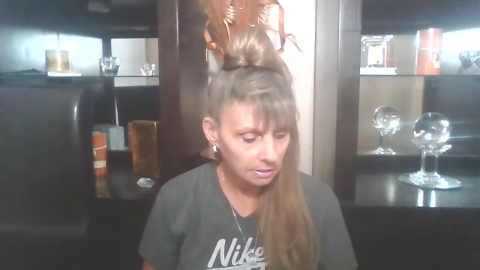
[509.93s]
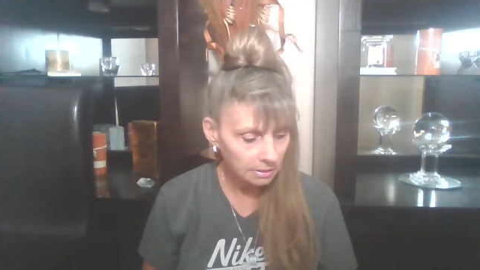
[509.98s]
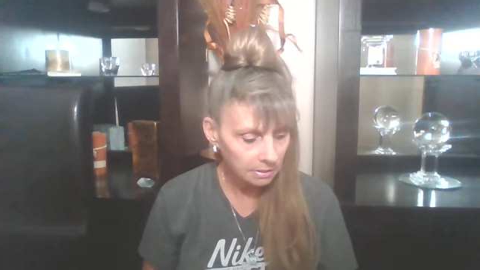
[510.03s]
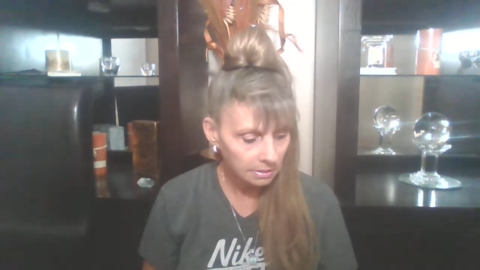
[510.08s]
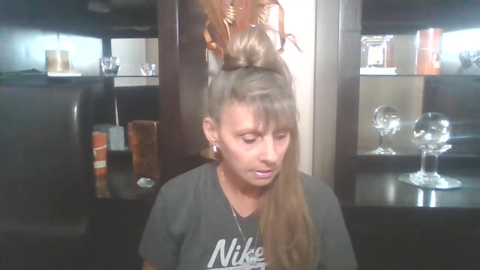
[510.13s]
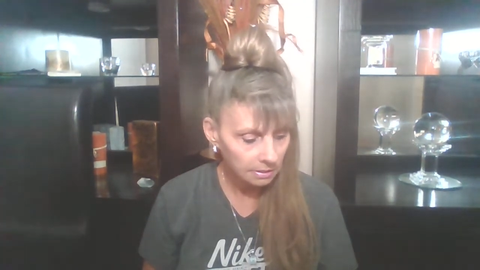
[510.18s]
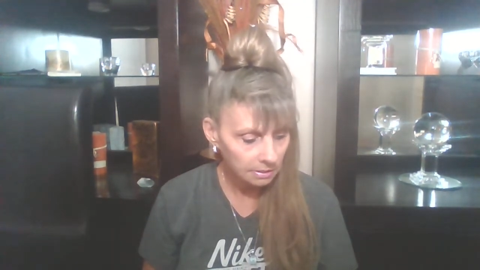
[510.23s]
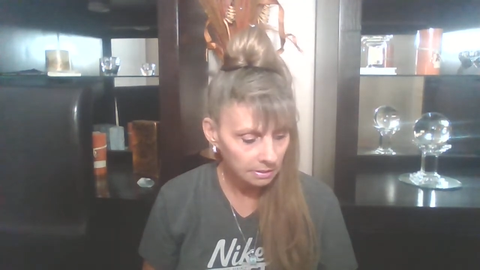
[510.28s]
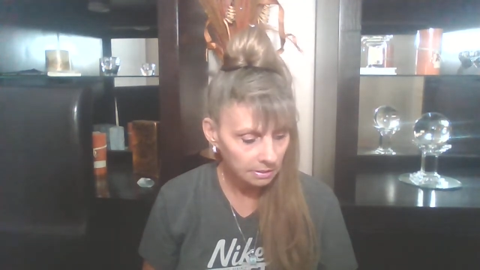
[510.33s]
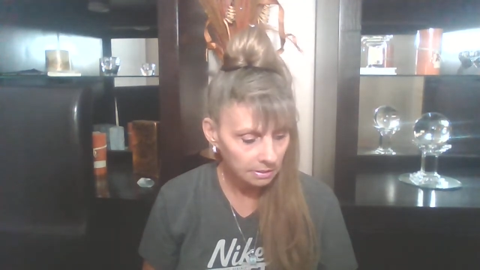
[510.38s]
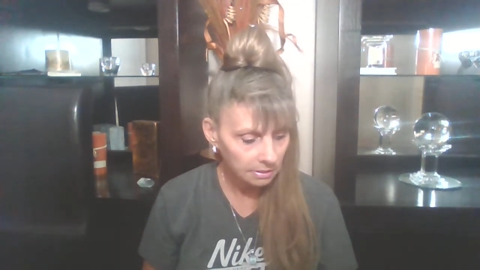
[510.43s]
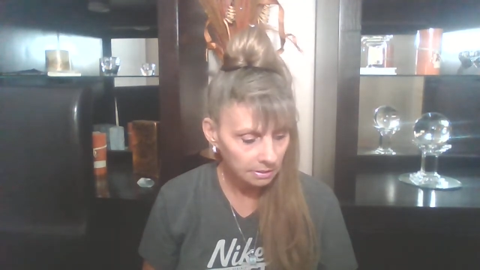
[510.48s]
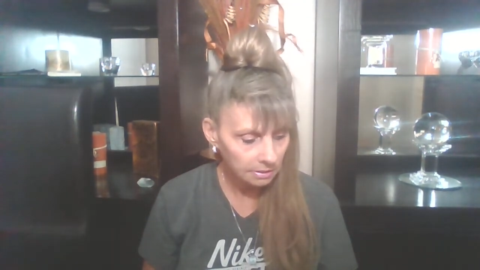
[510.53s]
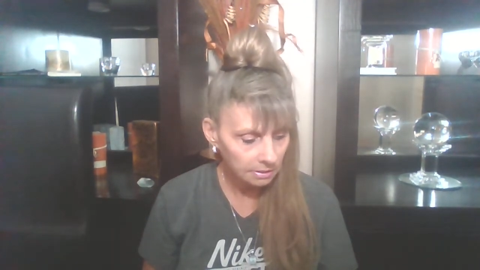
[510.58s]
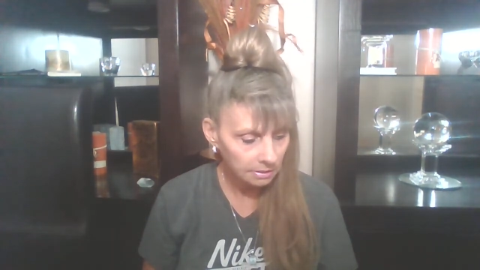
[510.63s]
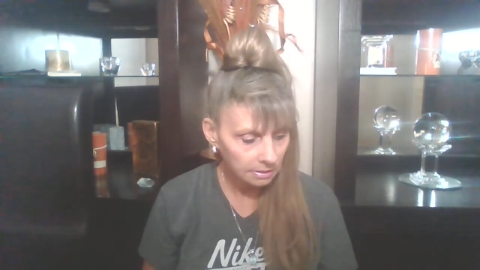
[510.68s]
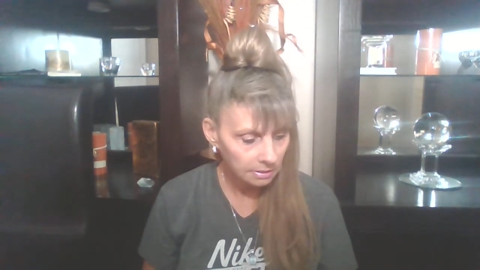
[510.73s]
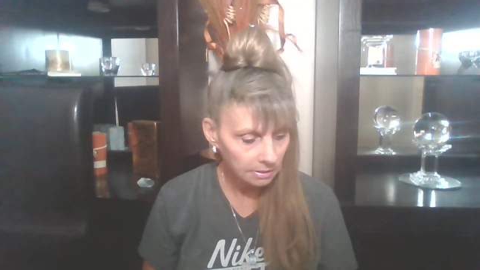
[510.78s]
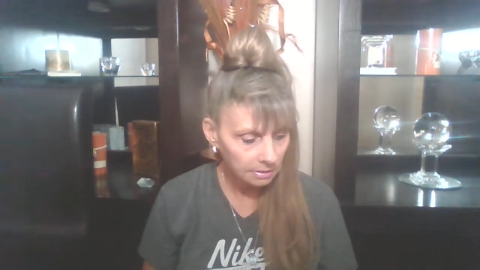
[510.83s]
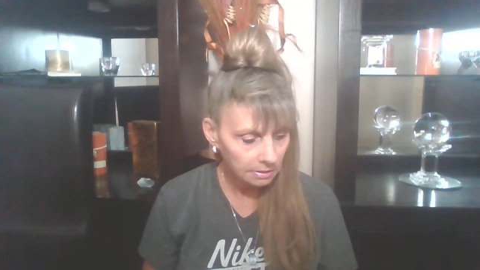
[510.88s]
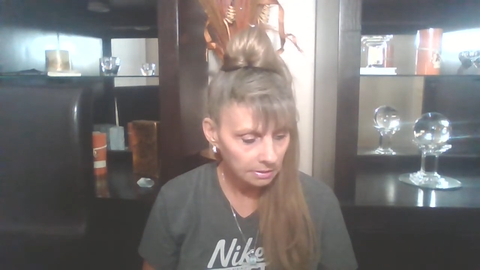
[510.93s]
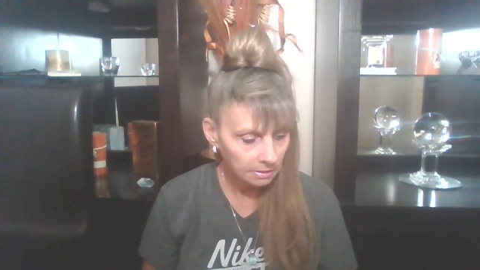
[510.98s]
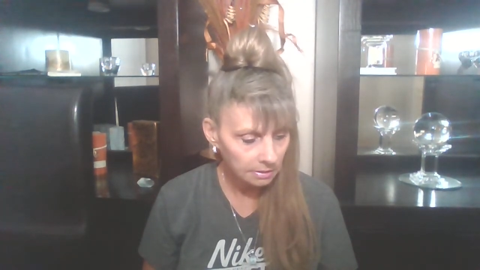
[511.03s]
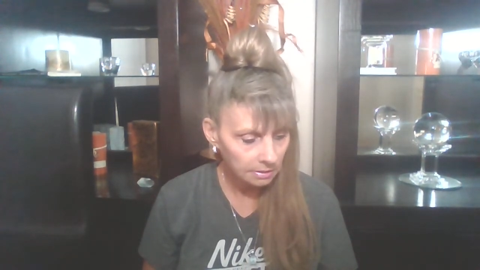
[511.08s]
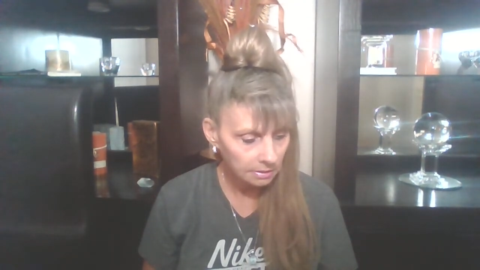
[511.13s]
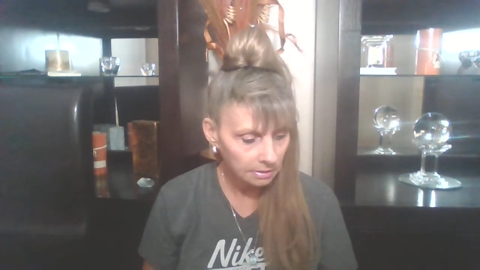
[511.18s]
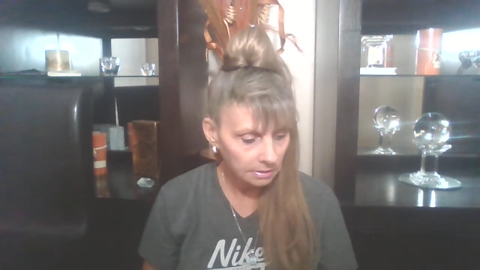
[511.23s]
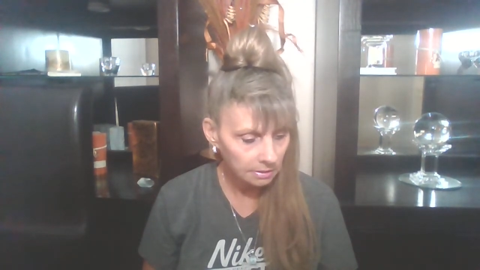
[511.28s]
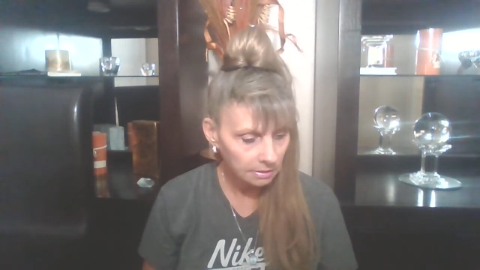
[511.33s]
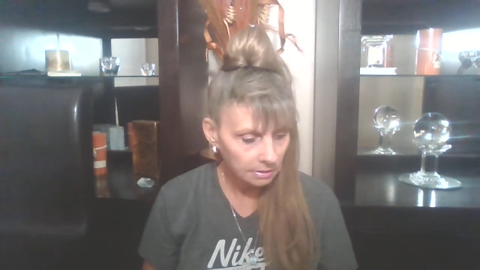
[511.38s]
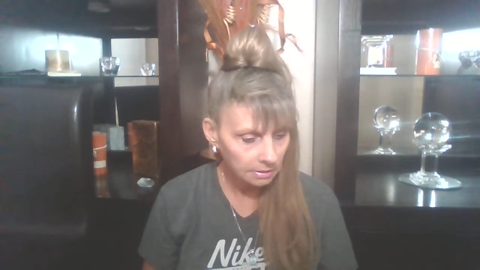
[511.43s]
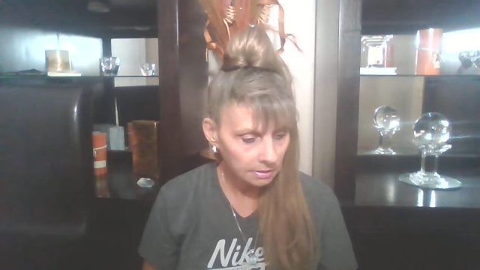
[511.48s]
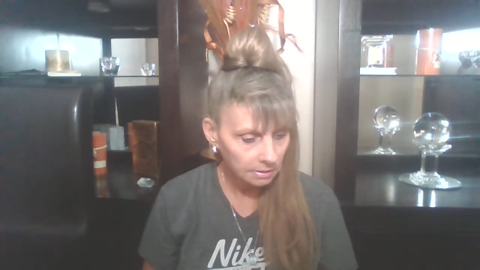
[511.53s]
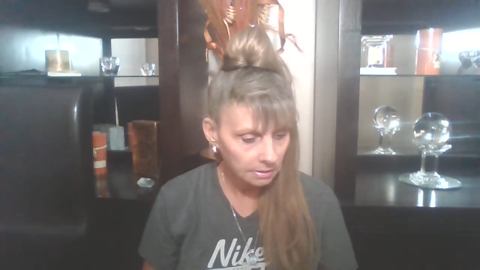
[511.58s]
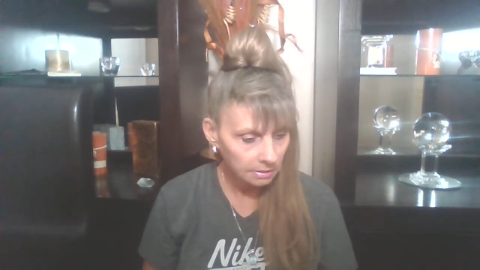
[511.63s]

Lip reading: [no speech]